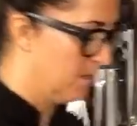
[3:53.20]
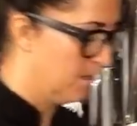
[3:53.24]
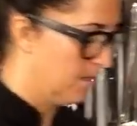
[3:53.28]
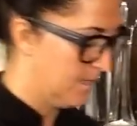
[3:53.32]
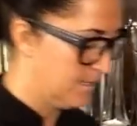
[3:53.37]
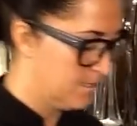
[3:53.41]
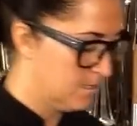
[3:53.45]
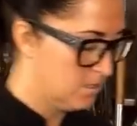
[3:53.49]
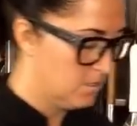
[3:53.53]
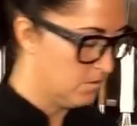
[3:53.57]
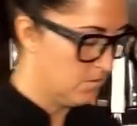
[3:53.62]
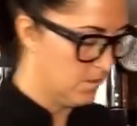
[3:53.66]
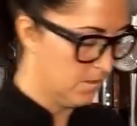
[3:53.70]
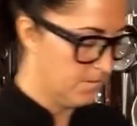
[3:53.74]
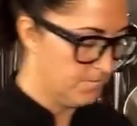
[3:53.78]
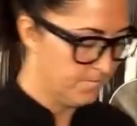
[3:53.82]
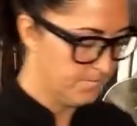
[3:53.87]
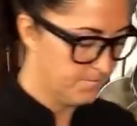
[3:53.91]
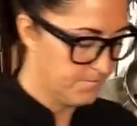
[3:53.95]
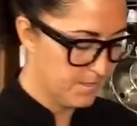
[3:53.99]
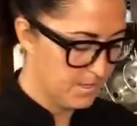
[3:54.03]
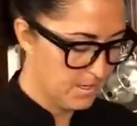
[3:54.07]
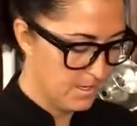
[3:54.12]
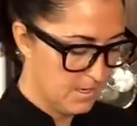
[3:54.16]
let's do it.
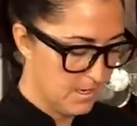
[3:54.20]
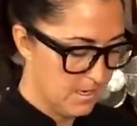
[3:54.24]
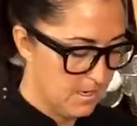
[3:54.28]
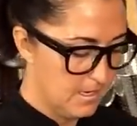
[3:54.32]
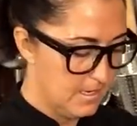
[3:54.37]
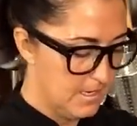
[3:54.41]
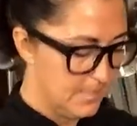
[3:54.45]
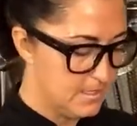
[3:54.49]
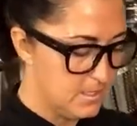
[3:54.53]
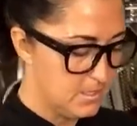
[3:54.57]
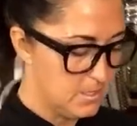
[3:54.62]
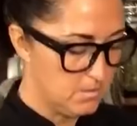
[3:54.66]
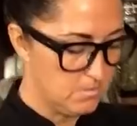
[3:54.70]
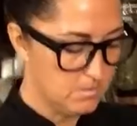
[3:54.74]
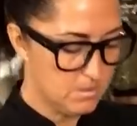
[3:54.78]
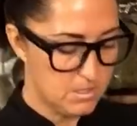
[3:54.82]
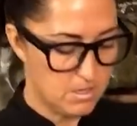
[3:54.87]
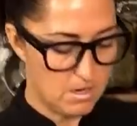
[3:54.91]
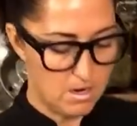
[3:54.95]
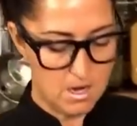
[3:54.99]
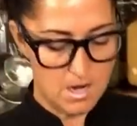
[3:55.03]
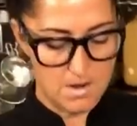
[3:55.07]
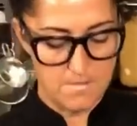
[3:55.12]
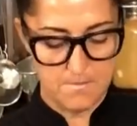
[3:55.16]
9. Let's do a
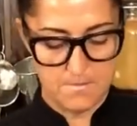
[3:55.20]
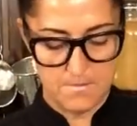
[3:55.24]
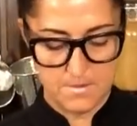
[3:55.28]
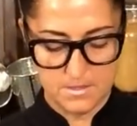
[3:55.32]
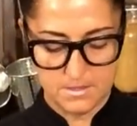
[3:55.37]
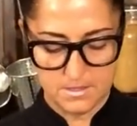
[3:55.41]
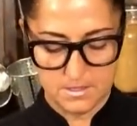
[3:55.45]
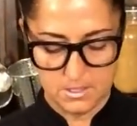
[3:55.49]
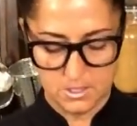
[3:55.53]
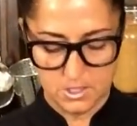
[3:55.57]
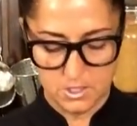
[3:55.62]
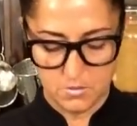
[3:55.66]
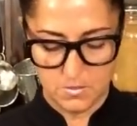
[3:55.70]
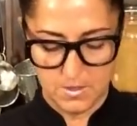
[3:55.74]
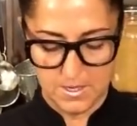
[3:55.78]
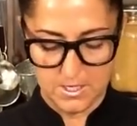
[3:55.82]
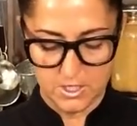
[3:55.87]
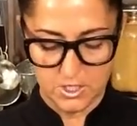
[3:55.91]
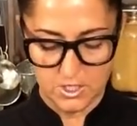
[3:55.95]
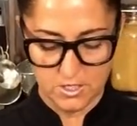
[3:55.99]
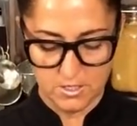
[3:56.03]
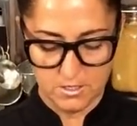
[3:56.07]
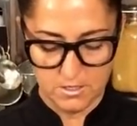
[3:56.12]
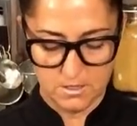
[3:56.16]
time
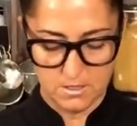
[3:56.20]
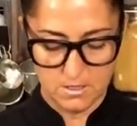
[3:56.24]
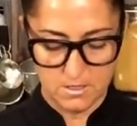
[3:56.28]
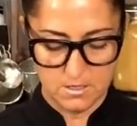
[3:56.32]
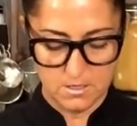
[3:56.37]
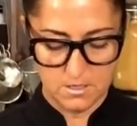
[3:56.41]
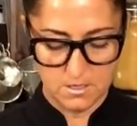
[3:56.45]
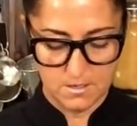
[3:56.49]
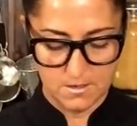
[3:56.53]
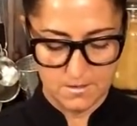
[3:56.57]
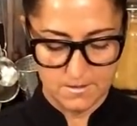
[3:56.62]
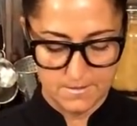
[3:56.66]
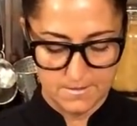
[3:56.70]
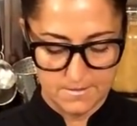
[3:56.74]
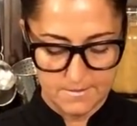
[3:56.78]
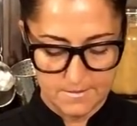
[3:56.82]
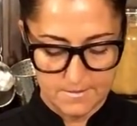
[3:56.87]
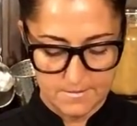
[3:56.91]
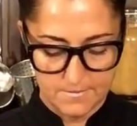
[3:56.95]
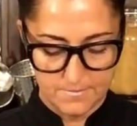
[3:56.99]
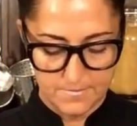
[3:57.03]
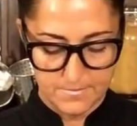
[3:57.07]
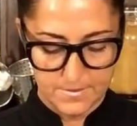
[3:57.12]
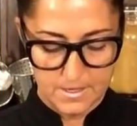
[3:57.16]
situation.
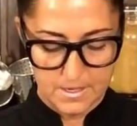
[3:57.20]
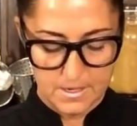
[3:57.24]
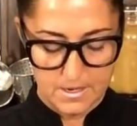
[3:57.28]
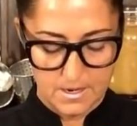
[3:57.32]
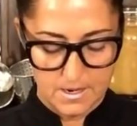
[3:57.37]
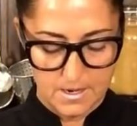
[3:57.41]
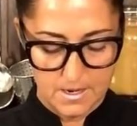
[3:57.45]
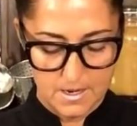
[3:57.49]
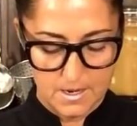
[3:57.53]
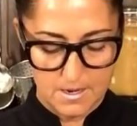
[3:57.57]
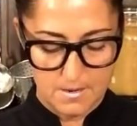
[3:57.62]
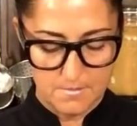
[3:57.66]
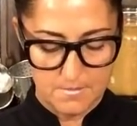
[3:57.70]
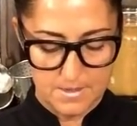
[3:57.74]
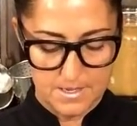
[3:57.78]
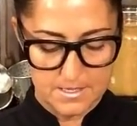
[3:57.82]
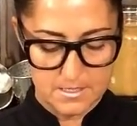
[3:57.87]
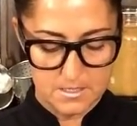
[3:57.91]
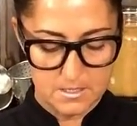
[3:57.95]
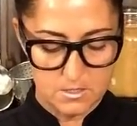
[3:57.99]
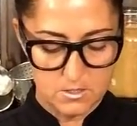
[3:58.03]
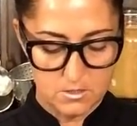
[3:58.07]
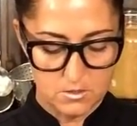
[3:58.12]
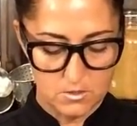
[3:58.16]

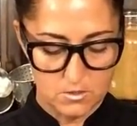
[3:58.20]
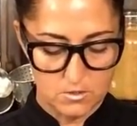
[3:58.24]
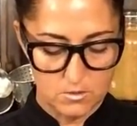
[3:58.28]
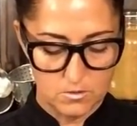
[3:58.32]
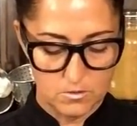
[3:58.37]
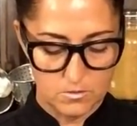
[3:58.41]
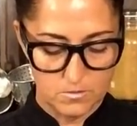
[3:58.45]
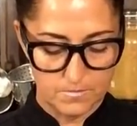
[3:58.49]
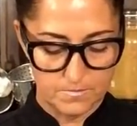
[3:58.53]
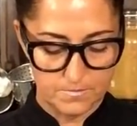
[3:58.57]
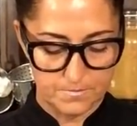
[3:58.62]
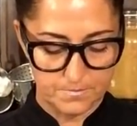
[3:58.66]
Let's do